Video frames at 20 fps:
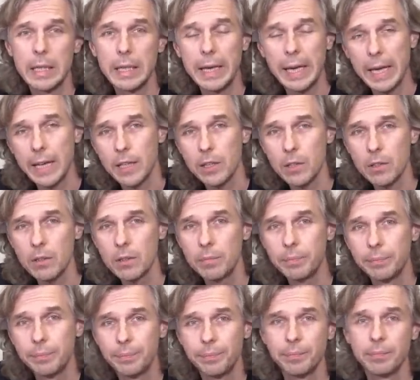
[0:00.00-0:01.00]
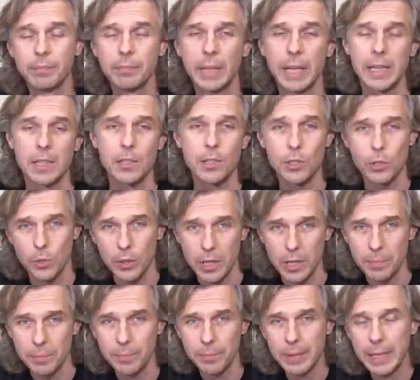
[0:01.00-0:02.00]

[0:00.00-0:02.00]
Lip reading: Canon and Sony,